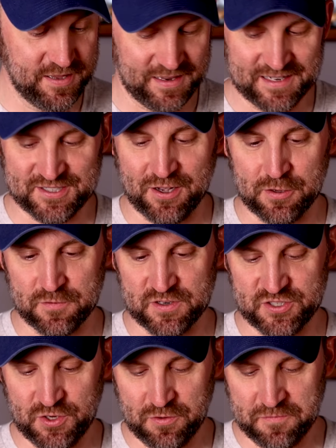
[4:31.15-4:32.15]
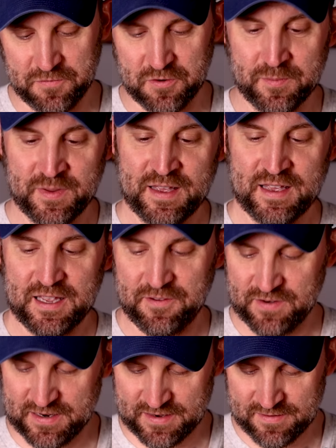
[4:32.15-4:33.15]
It's all over his uniform,
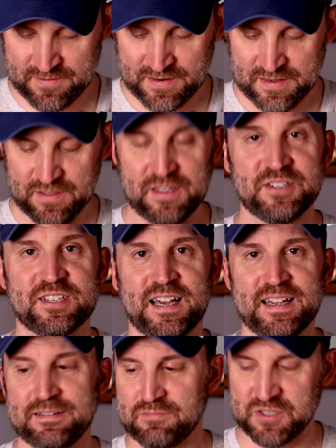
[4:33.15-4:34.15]
even on this side.